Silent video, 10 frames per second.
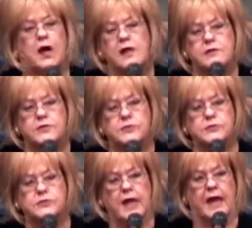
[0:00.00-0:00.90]

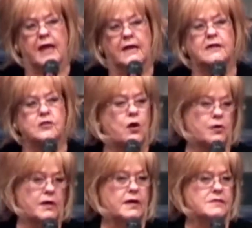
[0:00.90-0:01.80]
understand His
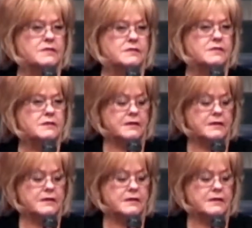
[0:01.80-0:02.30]
holiness.